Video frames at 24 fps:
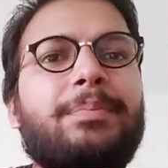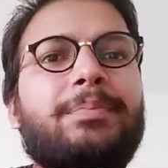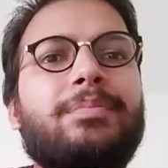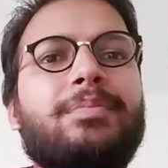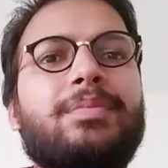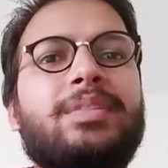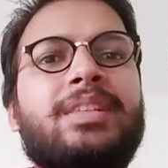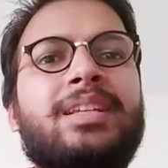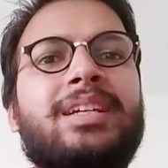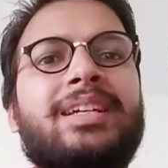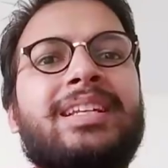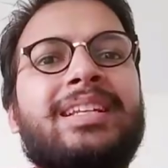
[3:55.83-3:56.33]

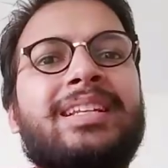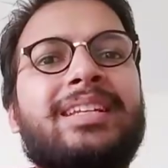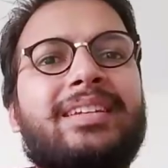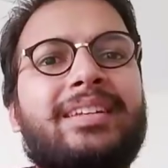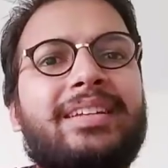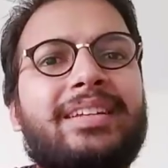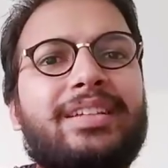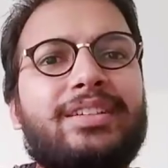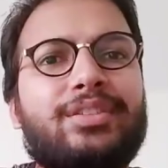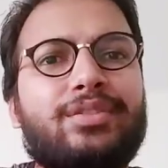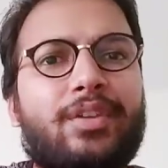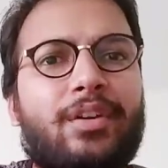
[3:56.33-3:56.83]
the
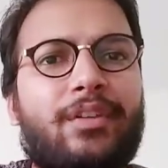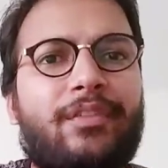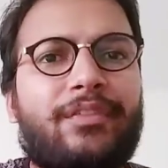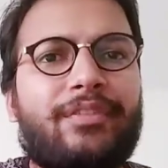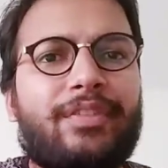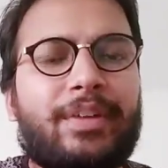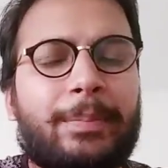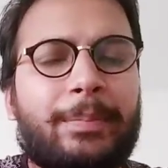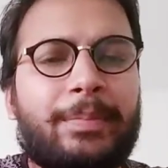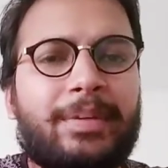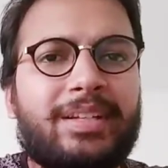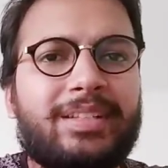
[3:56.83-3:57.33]
increase of
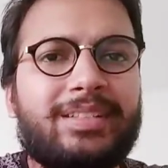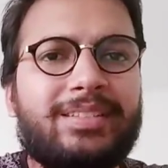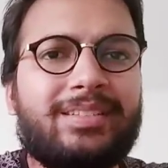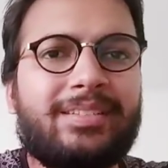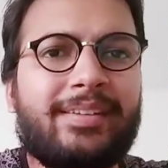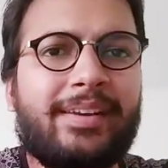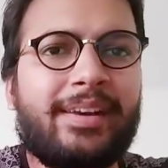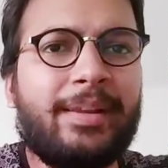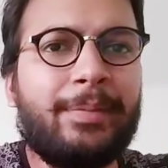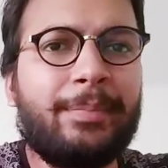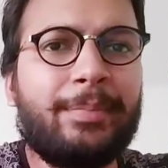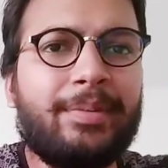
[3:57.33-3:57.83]
feminist
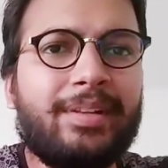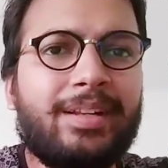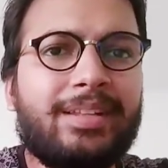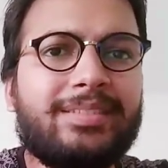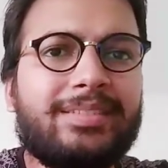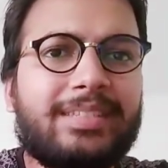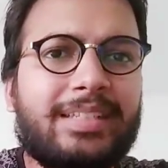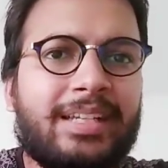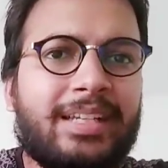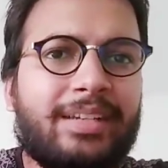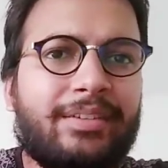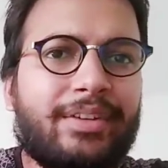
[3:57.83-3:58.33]
liberals
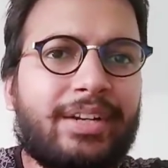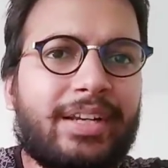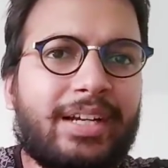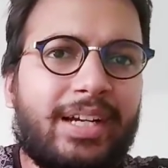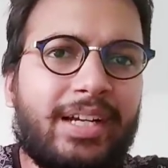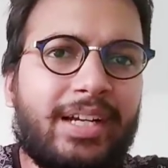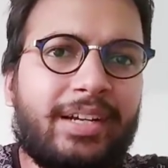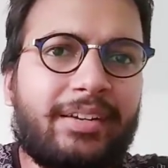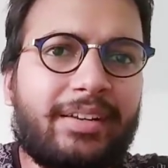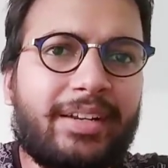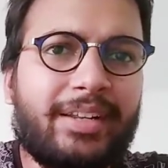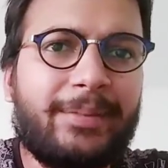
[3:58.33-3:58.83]
in our
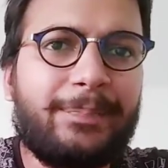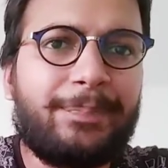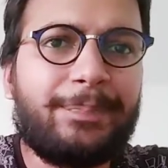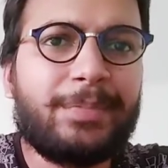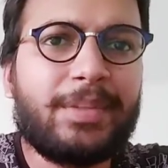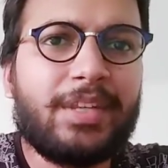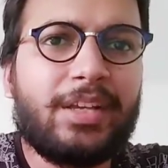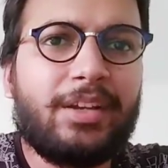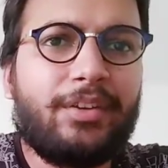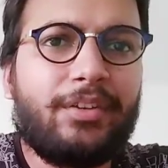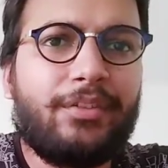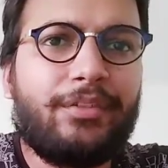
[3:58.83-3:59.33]
country,
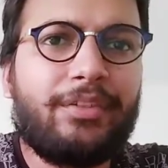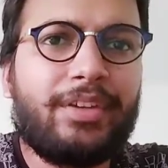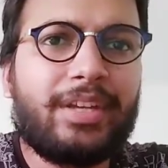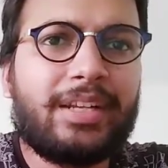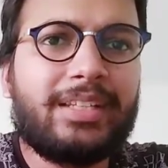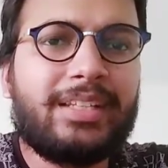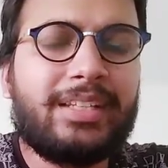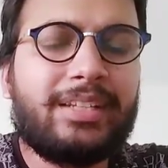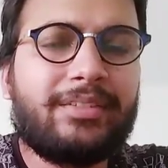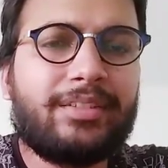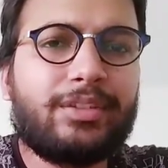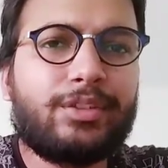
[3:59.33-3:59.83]
where
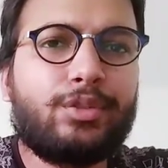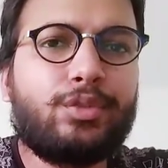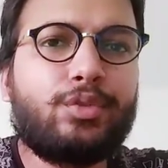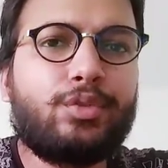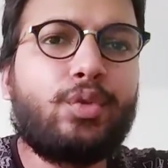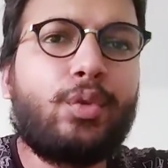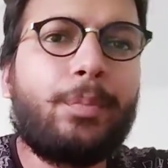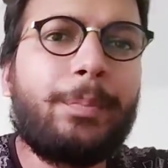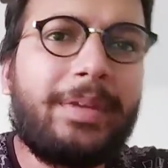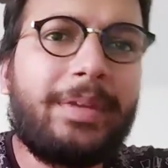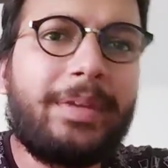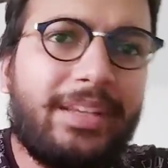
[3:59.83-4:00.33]
there were so
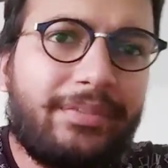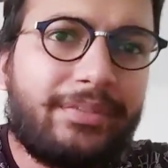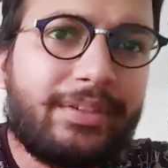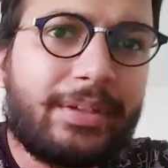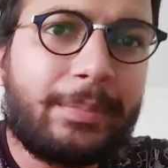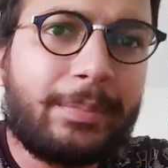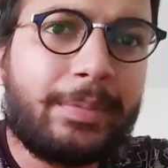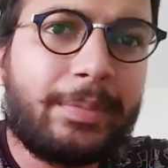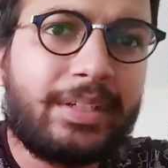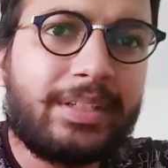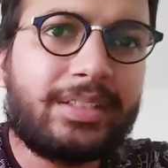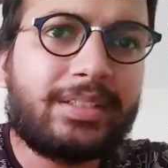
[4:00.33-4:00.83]
many
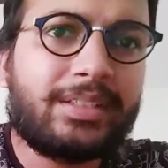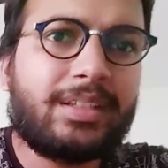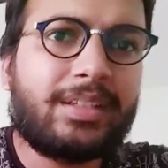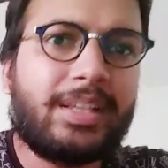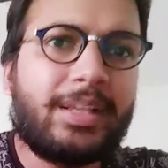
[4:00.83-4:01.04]
feminists, like